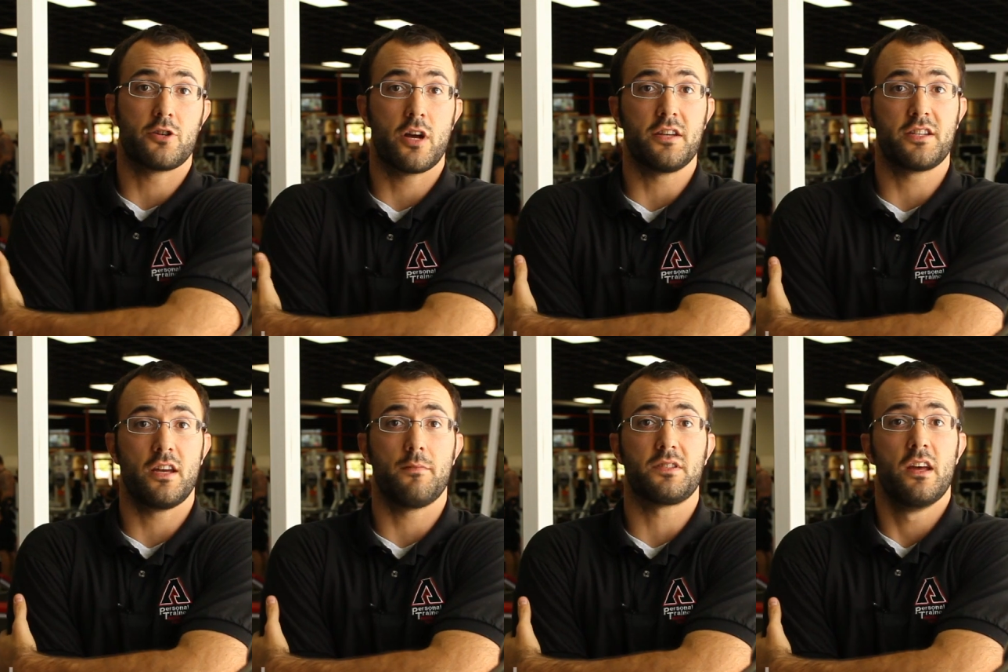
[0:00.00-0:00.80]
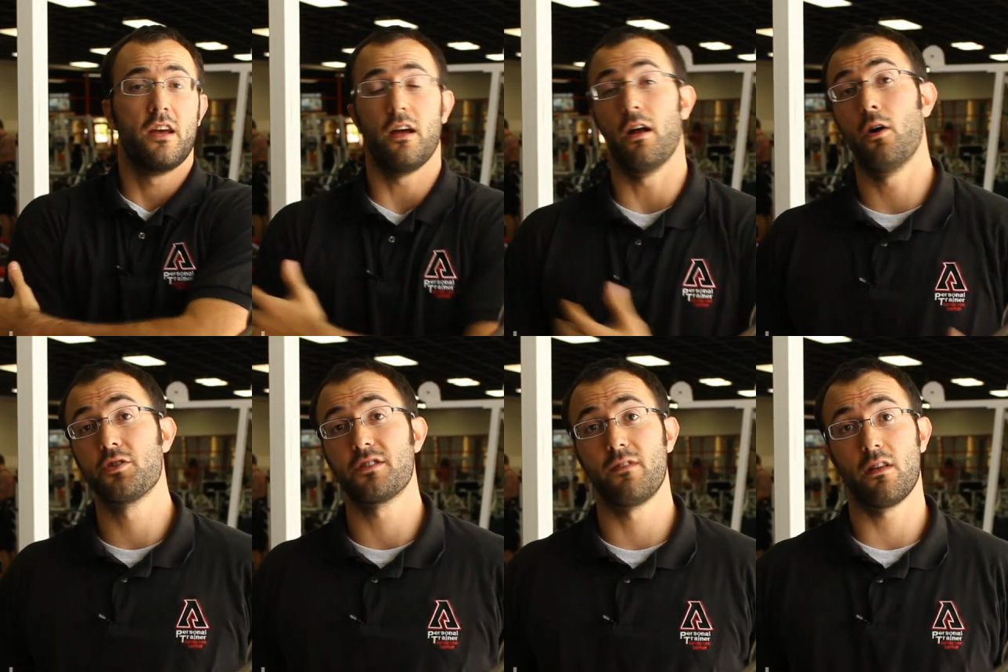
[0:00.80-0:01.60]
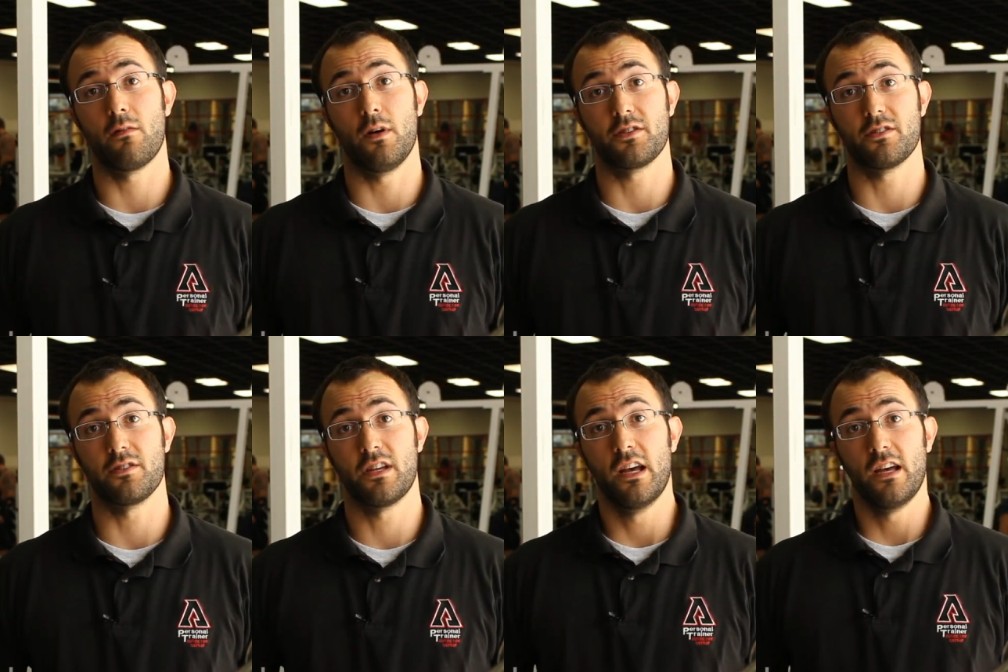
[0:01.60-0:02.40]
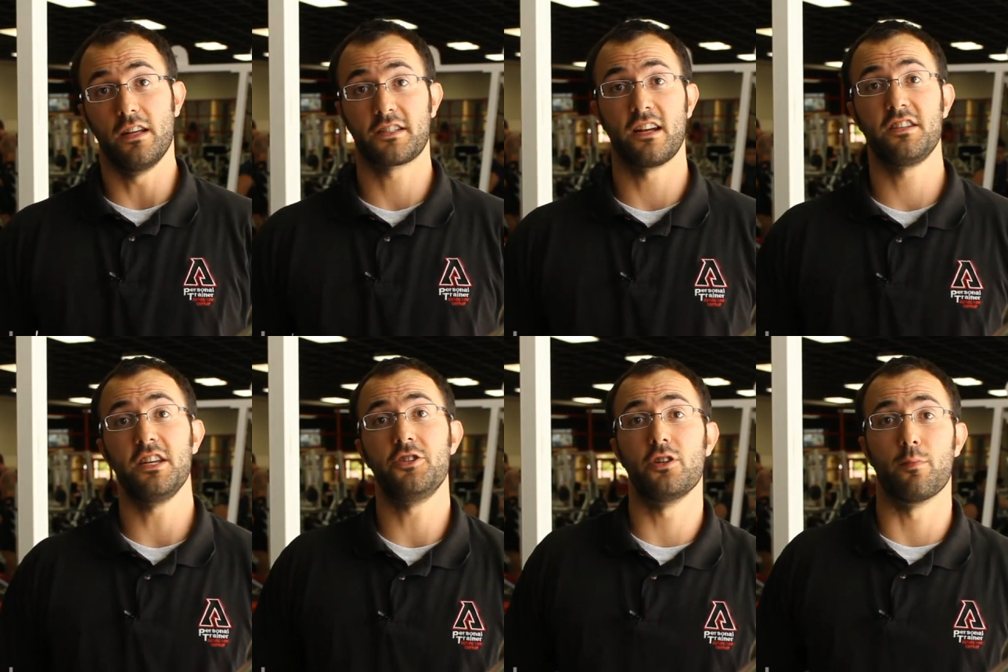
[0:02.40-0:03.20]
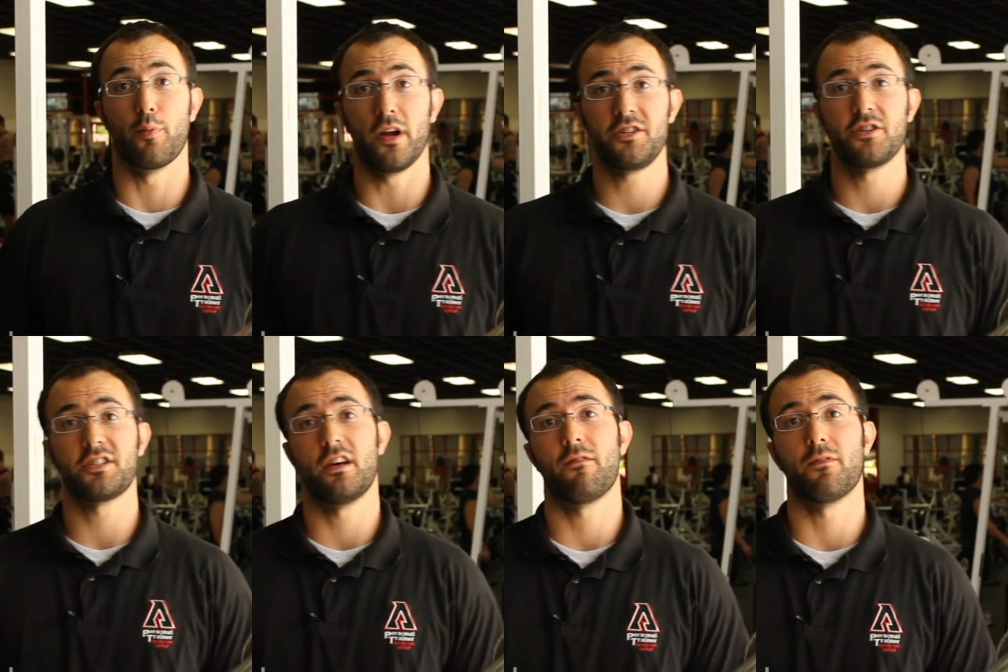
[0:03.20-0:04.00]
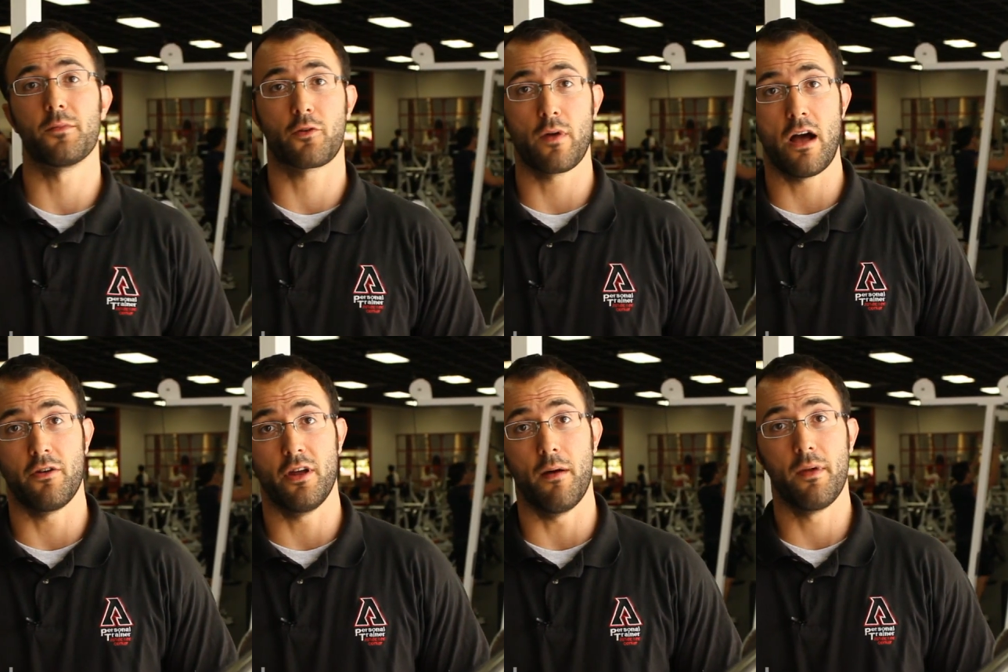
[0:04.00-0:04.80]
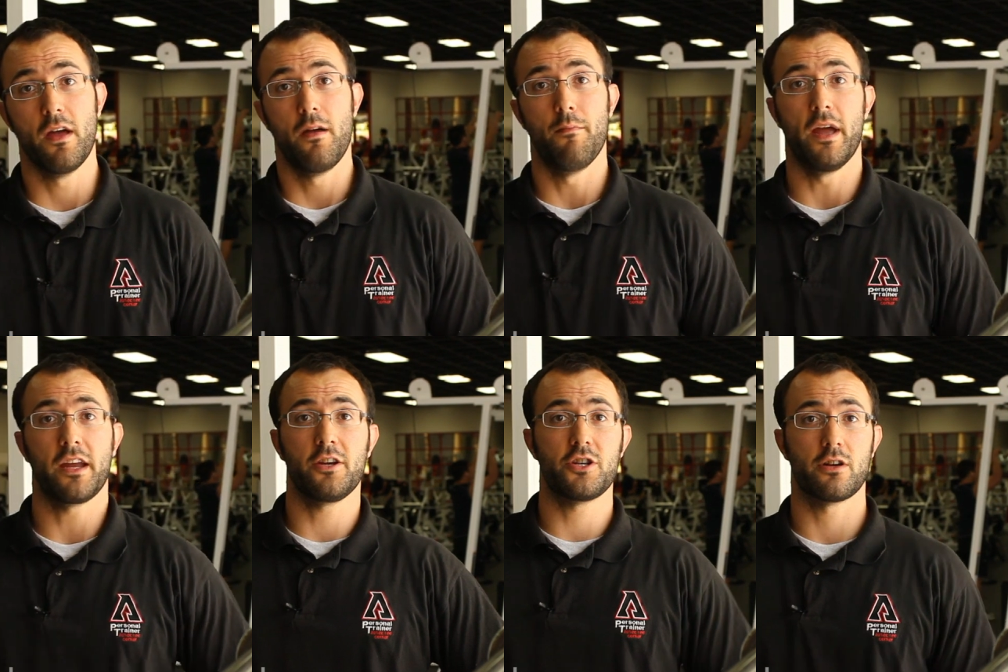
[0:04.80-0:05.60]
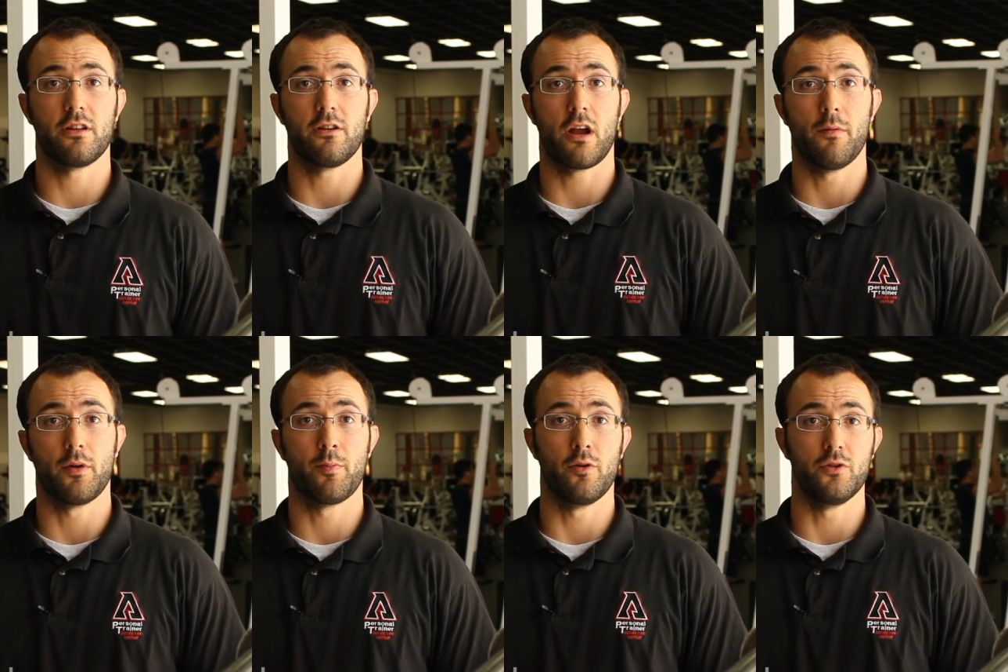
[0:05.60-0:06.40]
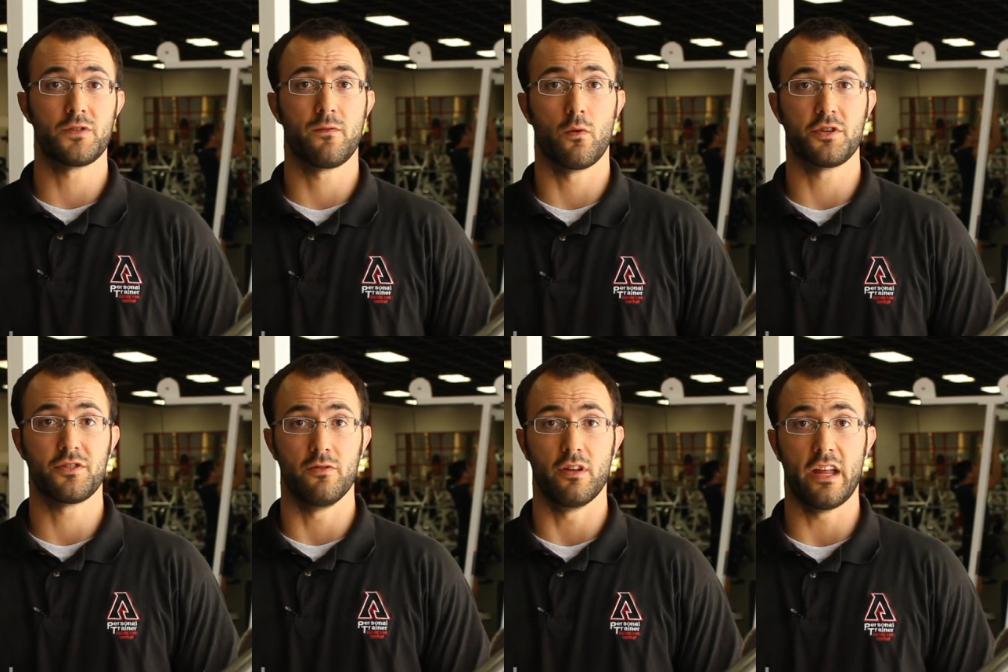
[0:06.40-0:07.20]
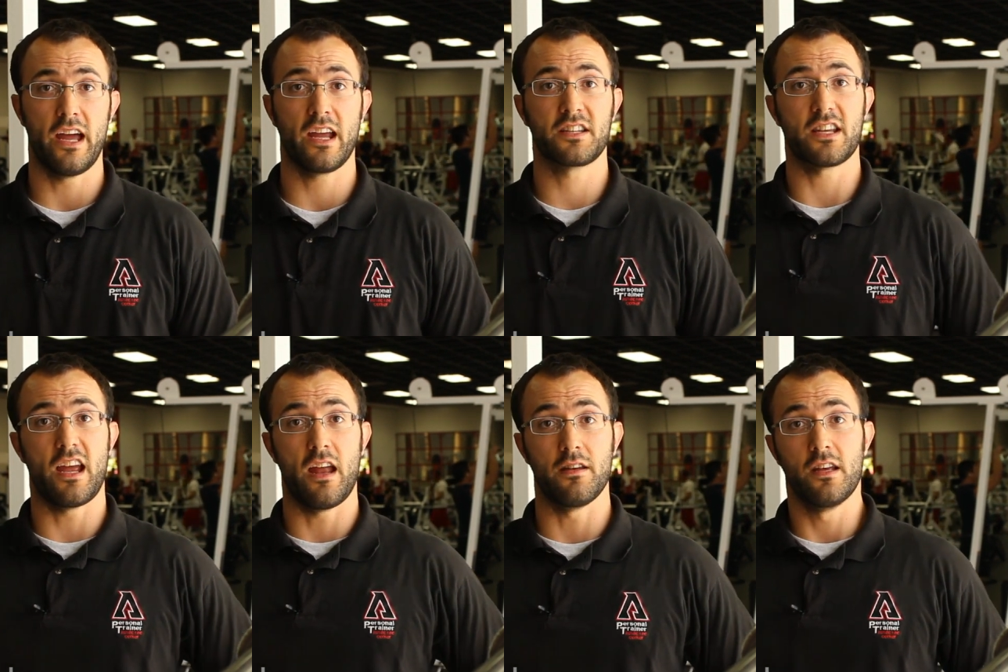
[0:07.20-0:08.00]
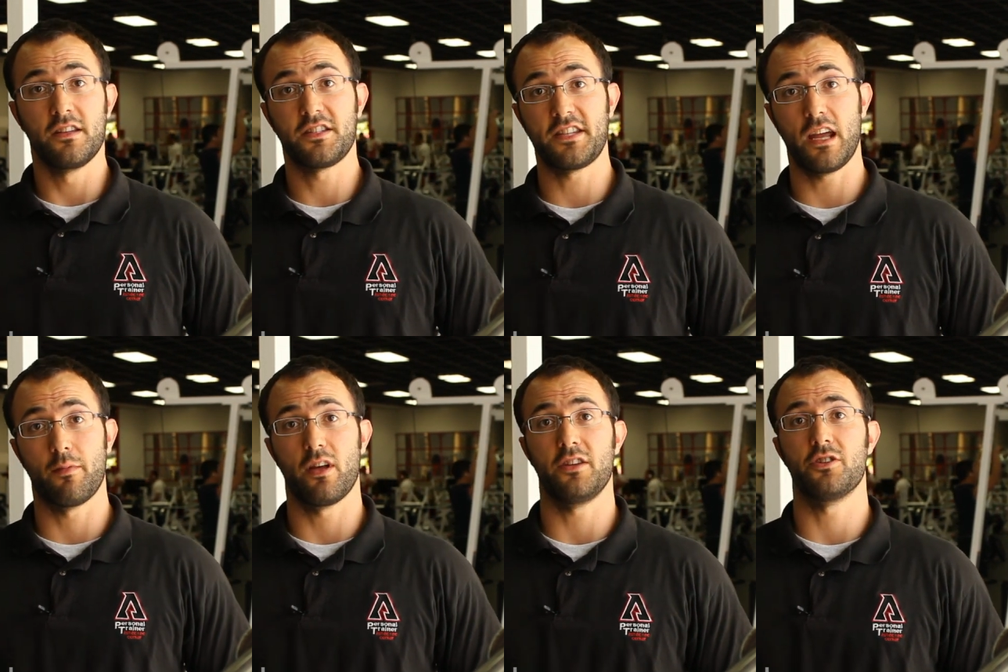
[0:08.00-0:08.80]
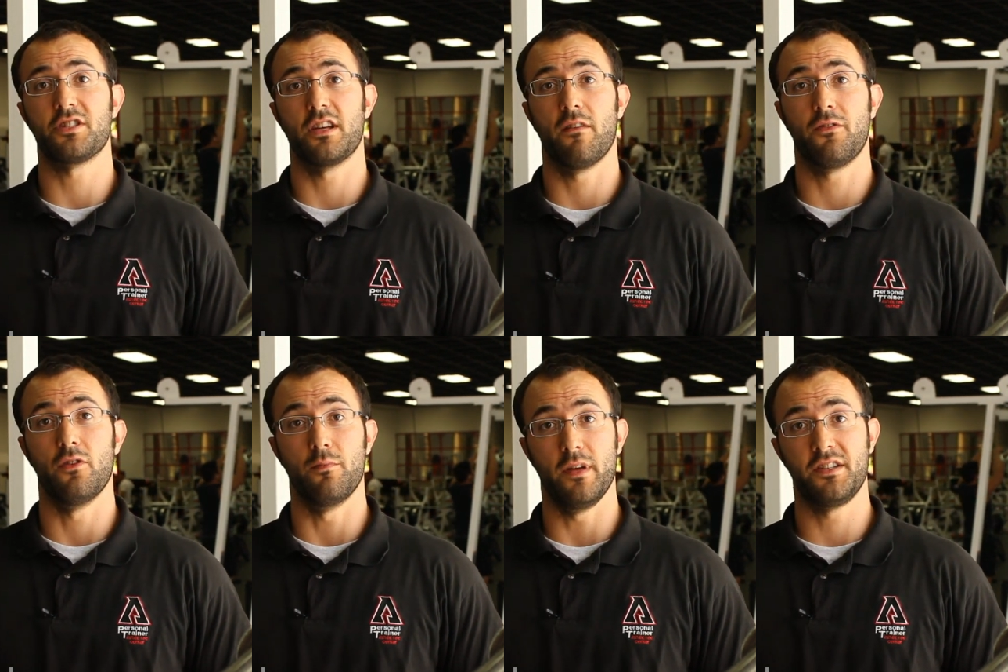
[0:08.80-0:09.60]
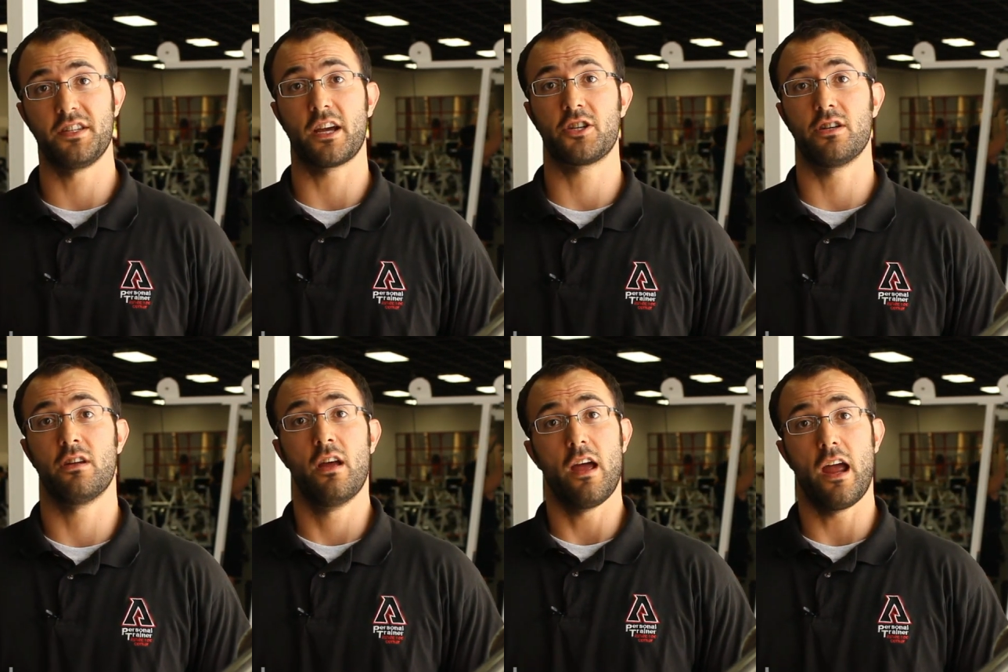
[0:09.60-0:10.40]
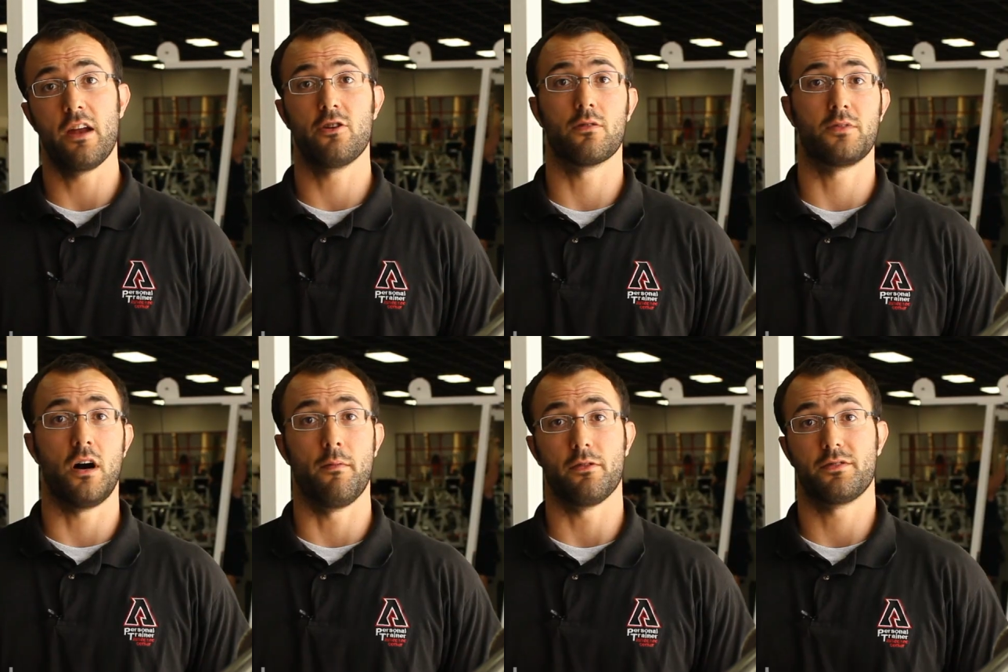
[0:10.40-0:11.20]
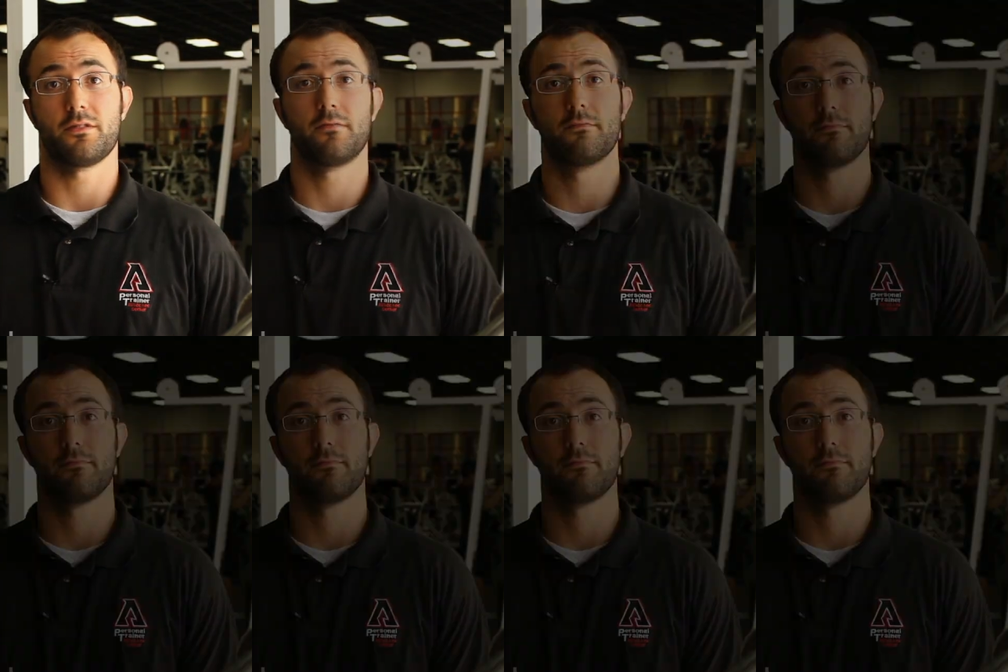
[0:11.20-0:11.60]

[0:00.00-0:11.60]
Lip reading: triceps and a host of other muscles, it's going to teach you to brace yourself from the ground up, making sure that you're able to produce force through the legs and stabilize yourself through the midsection and your abdominals.